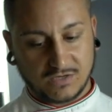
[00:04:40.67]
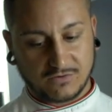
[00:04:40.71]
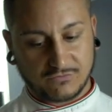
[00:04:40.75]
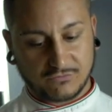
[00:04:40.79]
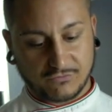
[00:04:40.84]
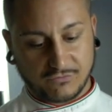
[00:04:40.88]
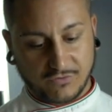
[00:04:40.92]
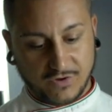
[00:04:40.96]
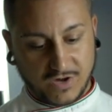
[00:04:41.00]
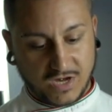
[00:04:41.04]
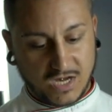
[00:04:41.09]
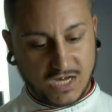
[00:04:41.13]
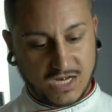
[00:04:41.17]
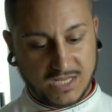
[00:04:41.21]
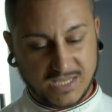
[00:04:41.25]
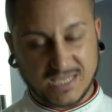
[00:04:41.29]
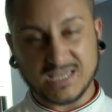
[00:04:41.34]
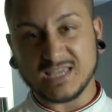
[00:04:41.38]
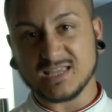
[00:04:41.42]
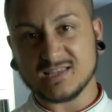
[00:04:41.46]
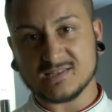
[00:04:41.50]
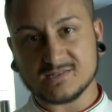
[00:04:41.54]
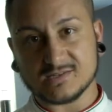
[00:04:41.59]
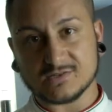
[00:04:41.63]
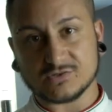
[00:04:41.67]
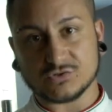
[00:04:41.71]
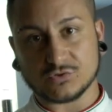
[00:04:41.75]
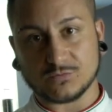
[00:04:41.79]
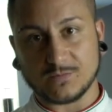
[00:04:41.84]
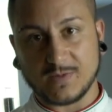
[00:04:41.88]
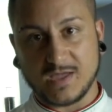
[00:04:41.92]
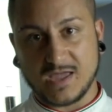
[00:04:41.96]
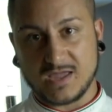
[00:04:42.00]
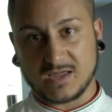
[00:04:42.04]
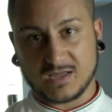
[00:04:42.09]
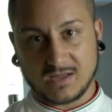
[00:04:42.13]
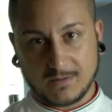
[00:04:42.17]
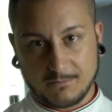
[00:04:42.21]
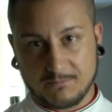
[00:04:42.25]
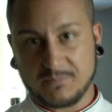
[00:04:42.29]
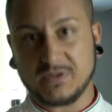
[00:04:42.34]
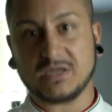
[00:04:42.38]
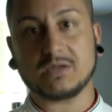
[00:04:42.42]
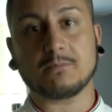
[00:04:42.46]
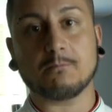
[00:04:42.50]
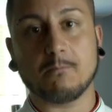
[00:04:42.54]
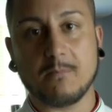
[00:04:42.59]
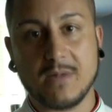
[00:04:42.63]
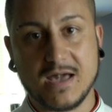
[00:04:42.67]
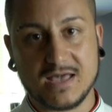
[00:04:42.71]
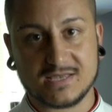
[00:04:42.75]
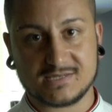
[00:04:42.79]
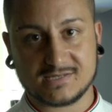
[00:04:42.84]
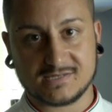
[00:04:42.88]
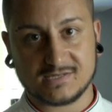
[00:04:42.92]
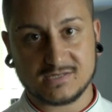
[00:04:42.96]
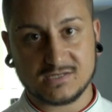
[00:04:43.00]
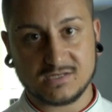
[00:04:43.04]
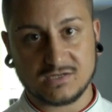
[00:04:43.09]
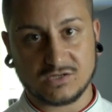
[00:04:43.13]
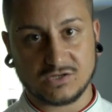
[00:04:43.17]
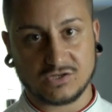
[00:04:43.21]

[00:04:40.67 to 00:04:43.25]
really easy to make a big messy,